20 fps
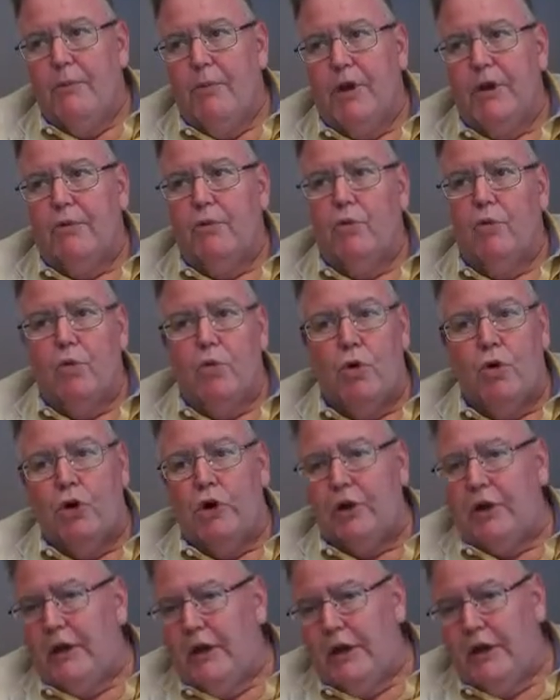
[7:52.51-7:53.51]
But we're
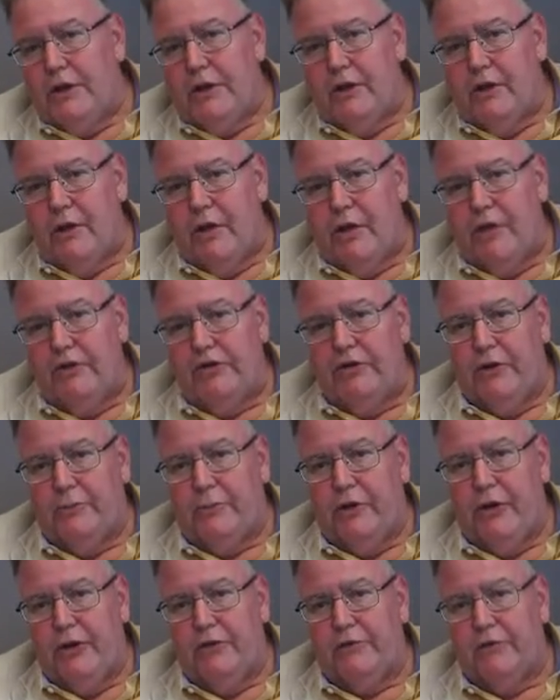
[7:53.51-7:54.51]
looking at your
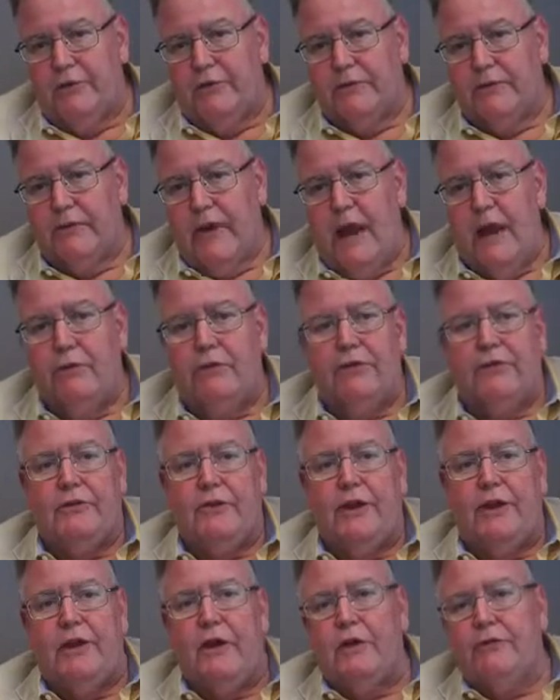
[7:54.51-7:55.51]
hardship cases. I
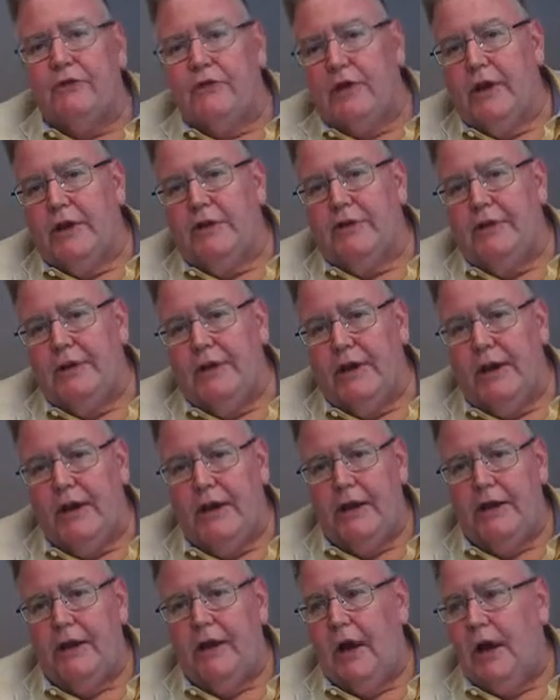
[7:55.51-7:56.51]
was laid off in
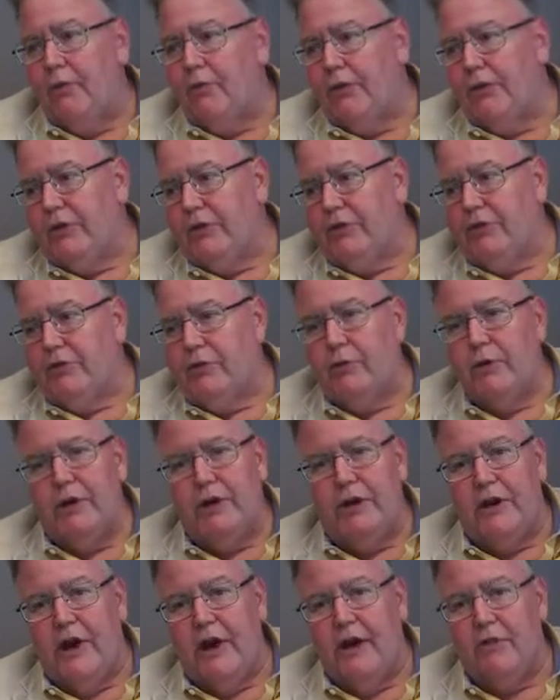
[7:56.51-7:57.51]
1980. I went through
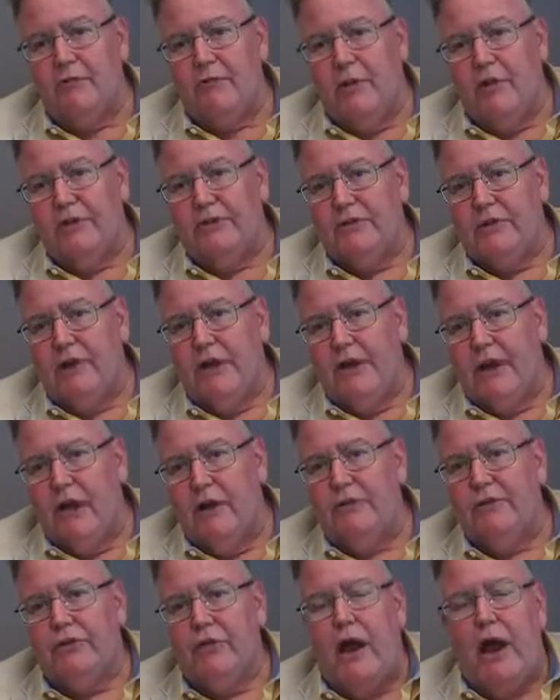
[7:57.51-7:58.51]
20 and a half months of
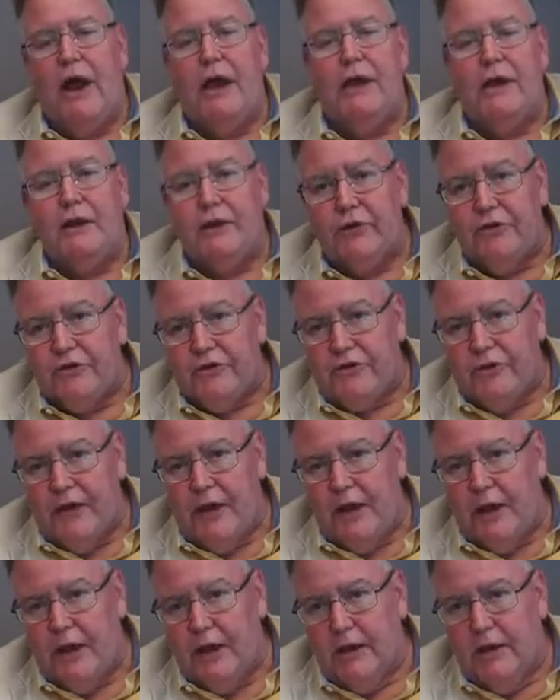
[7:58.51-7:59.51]
layoffs. I
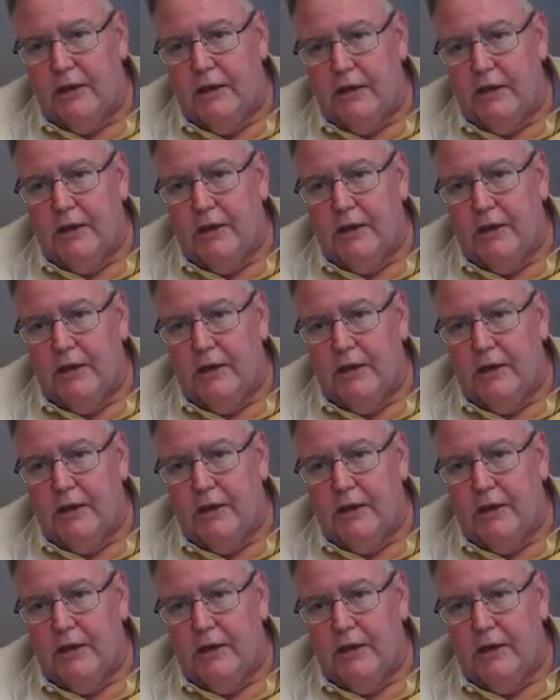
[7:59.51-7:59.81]
understand